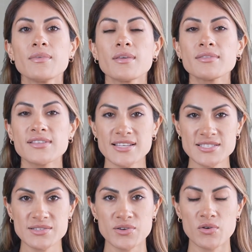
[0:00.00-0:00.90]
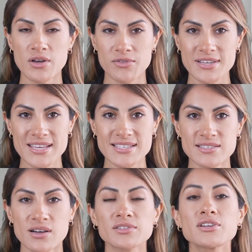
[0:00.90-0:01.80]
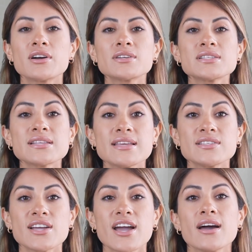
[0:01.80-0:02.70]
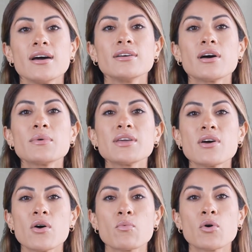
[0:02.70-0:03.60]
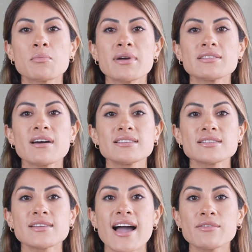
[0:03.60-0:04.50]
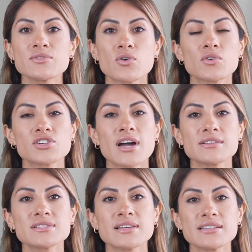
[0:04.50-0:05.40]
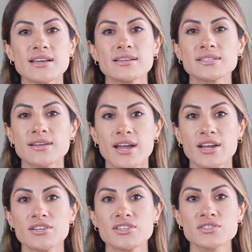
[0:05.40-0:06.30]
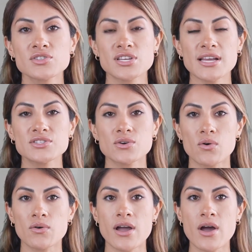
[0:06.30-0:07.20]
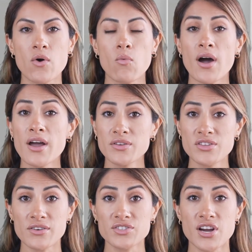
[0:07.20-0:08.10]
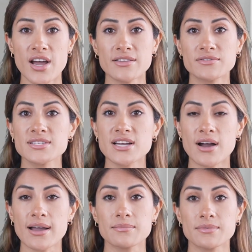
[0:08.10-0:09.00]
Thanks to the quick-release soft-close seat, there'll be no more midnight slams or trapped fingers, just gentle, quiet closure every time.